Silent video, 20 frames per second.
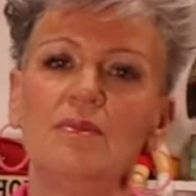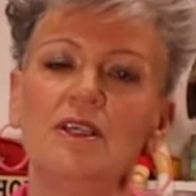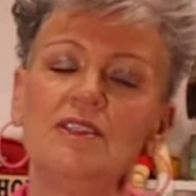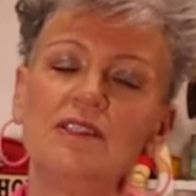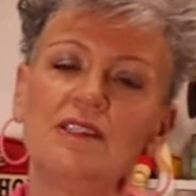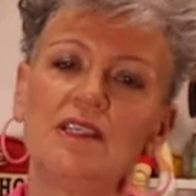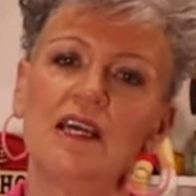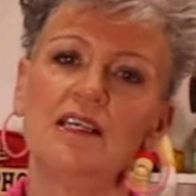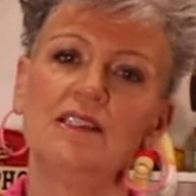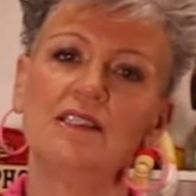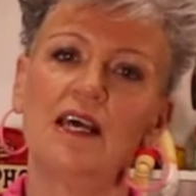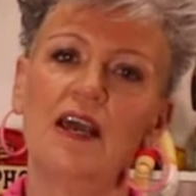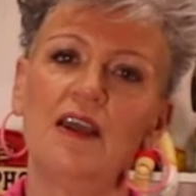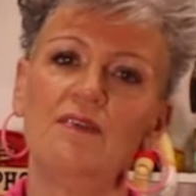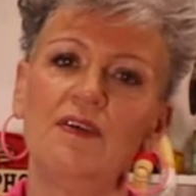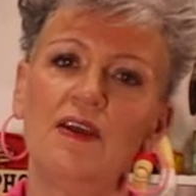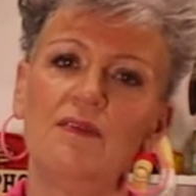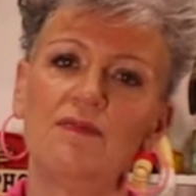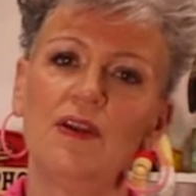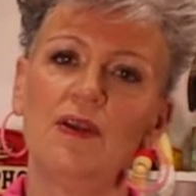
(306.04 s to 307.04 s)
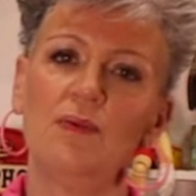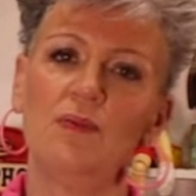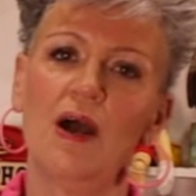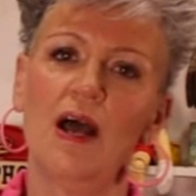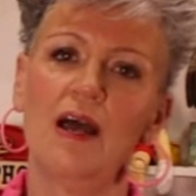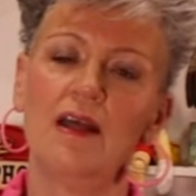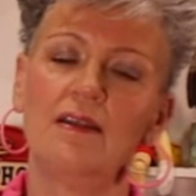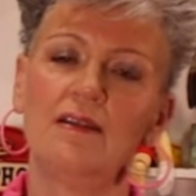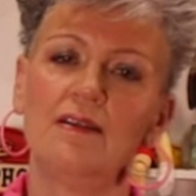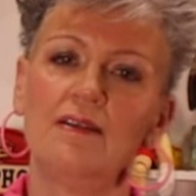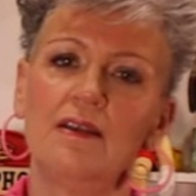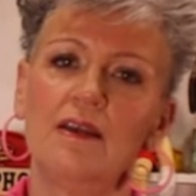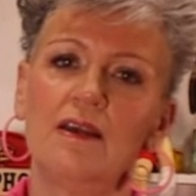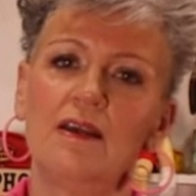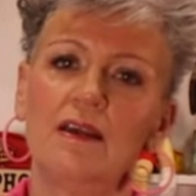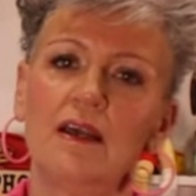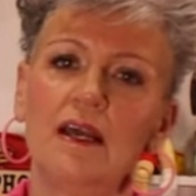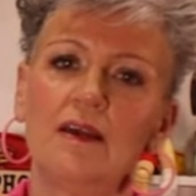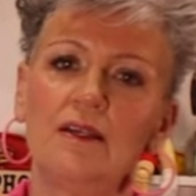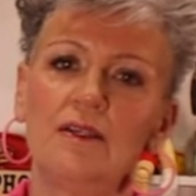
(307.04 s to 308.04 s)
Stay safe everyone.
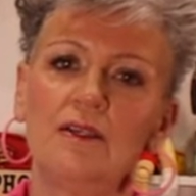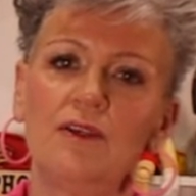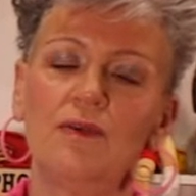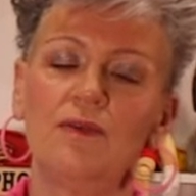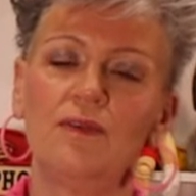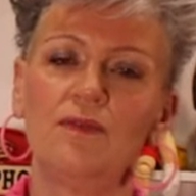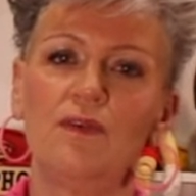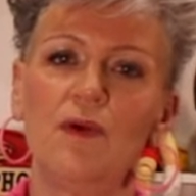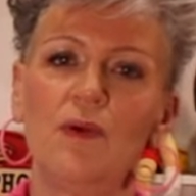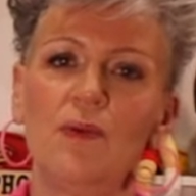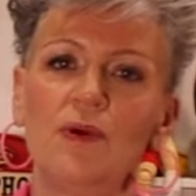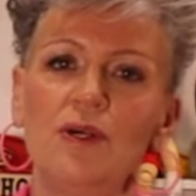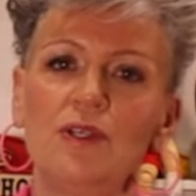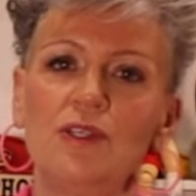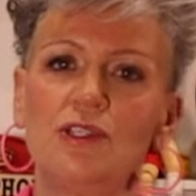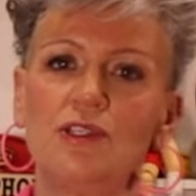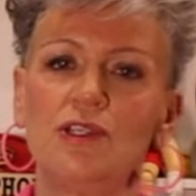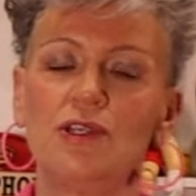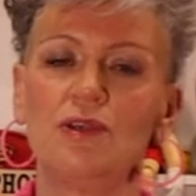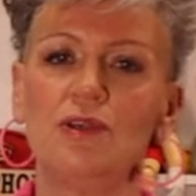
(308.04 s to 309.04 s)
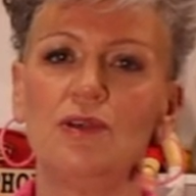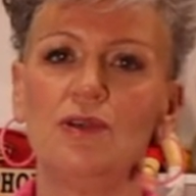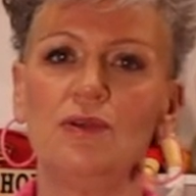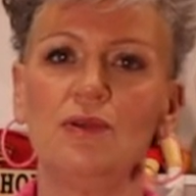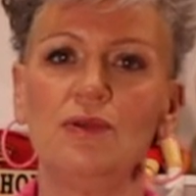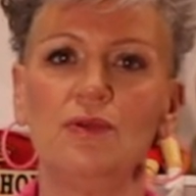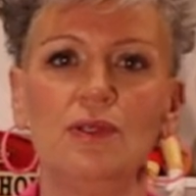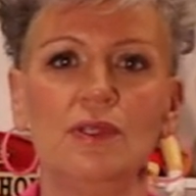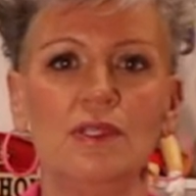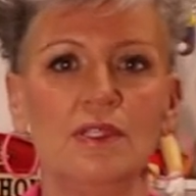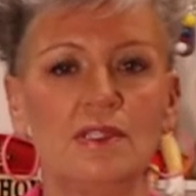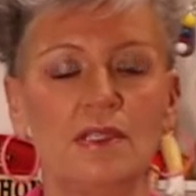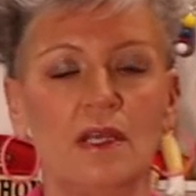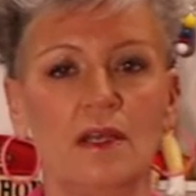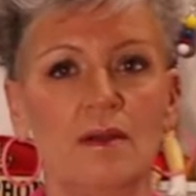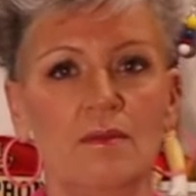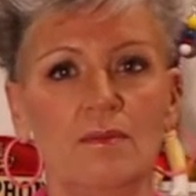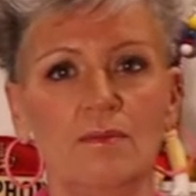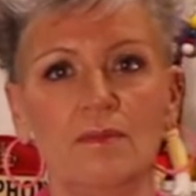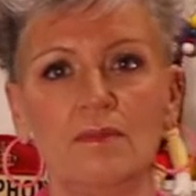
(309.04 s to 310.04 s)
look forward to
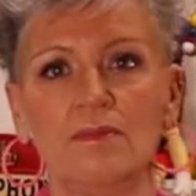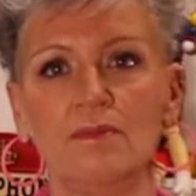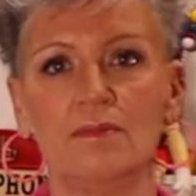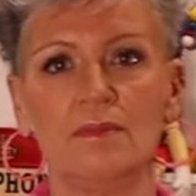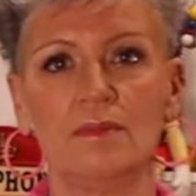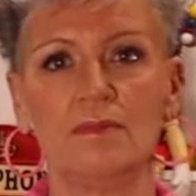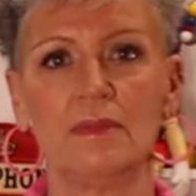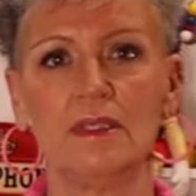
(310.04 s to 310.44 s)
some